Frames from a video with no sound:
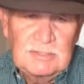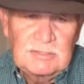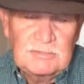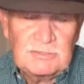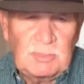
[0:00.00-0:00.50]

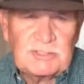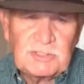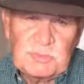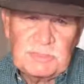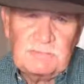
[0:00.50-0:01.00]
so much
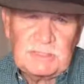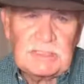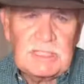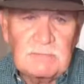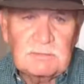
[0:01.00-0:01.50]

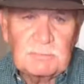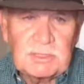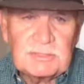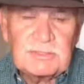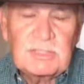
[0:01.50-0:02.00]
specific
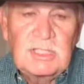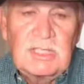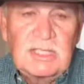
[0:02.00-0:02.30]
governments